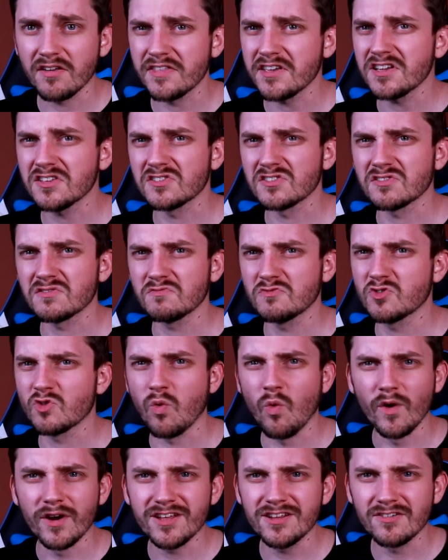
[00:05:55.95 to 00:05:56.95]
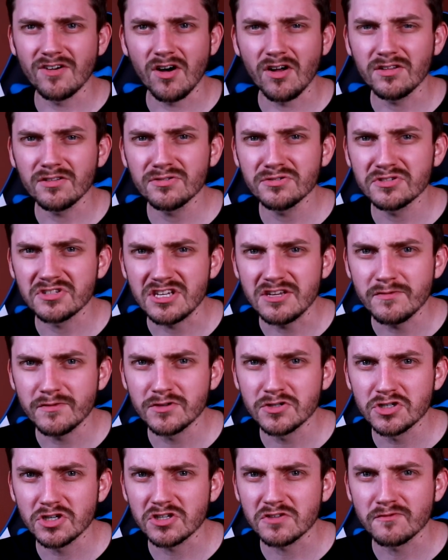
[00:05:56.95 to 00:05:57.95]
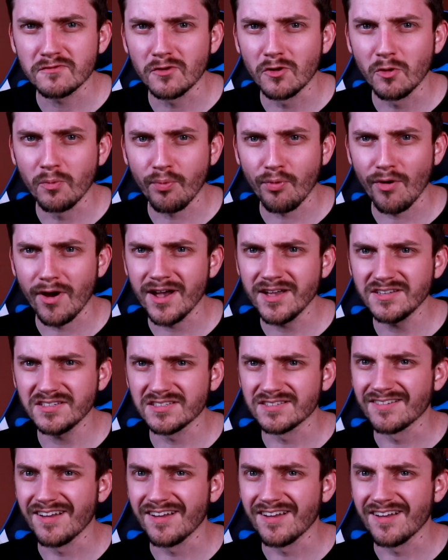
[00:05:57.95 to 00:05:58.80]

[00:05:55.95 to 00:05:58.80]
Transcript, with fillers: I think it's $20 even just full price.